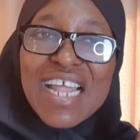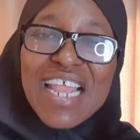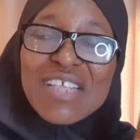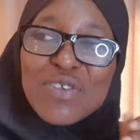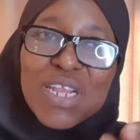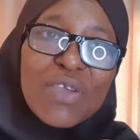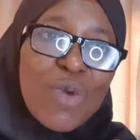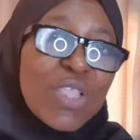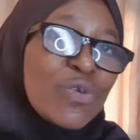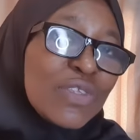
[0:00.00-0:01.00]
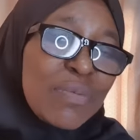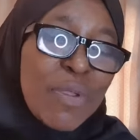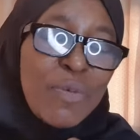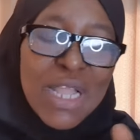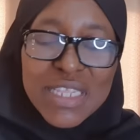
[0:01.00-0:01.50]
They can actually, when you see
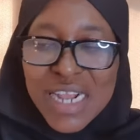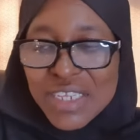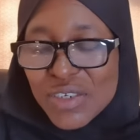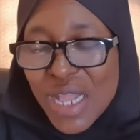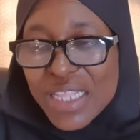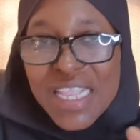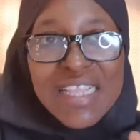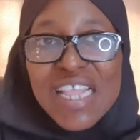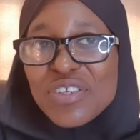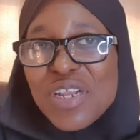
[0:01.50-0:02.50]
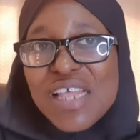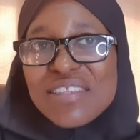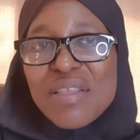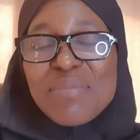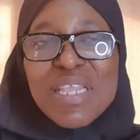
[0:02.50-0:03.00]
people at their National
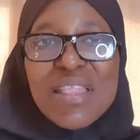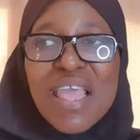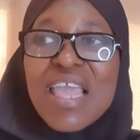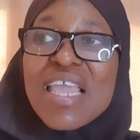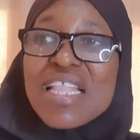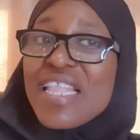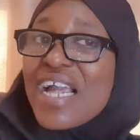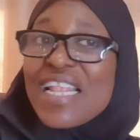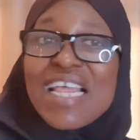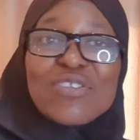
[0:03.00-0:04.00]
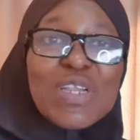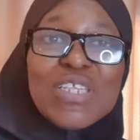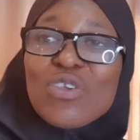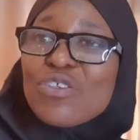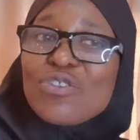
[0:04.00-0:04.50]
Assembly there, they can
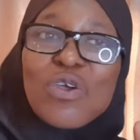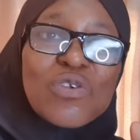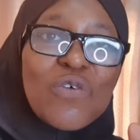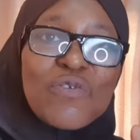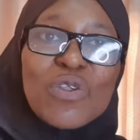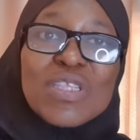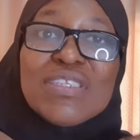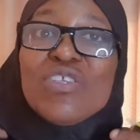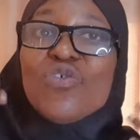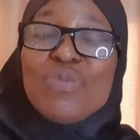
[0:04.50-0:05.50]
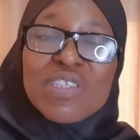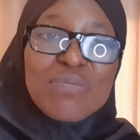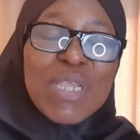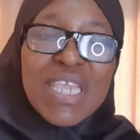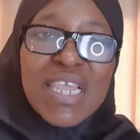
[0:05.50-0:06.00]
actually just turn off your listening. You'll be
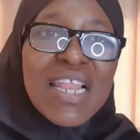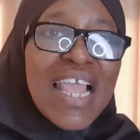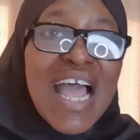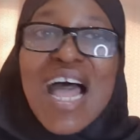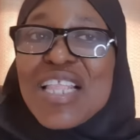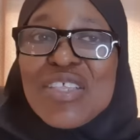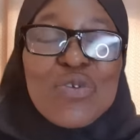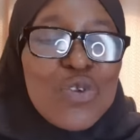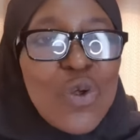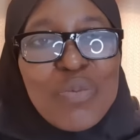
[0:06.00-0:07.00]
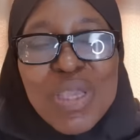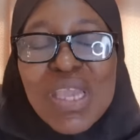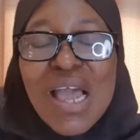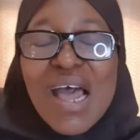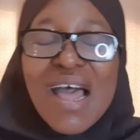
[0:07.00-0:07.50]
speaking and it will not
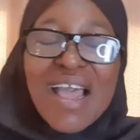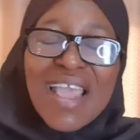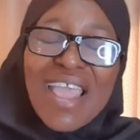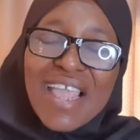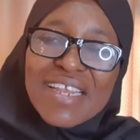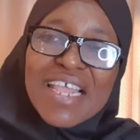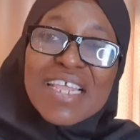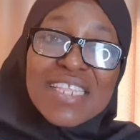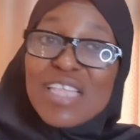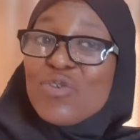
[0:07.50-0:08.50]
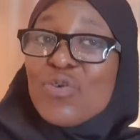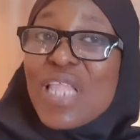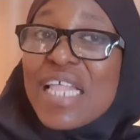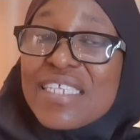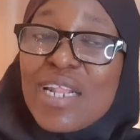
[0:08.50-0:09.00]
be heard. They do
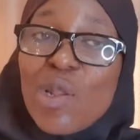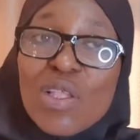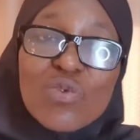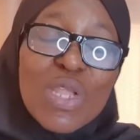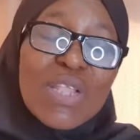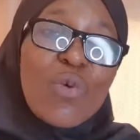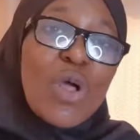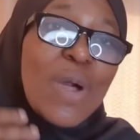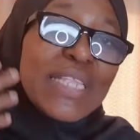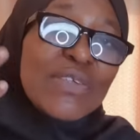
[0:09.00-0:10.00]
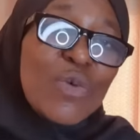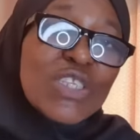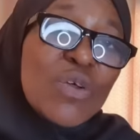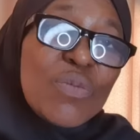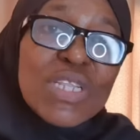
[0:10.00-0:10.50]
that a lot when they want,
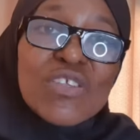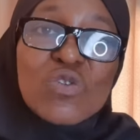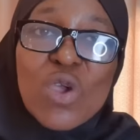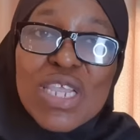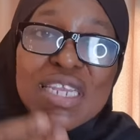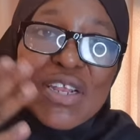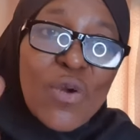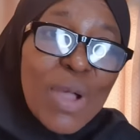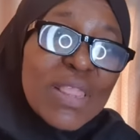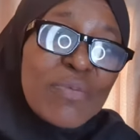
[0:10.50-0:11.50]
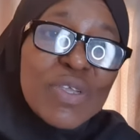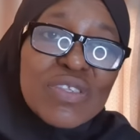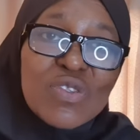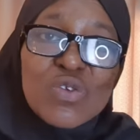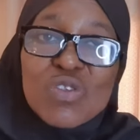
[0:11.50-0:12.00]
when somebody is talking, they don't want the
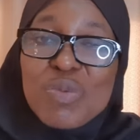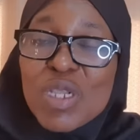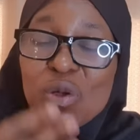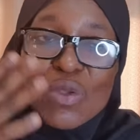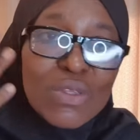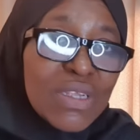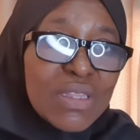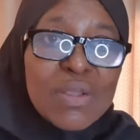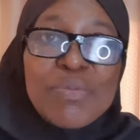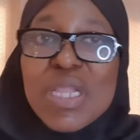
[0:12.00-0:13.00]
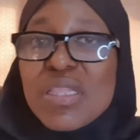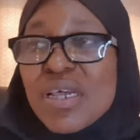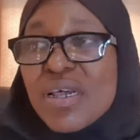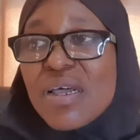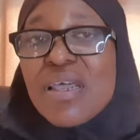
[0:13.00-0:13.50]
person to speak, or
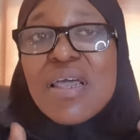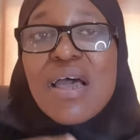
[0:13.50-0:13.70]
the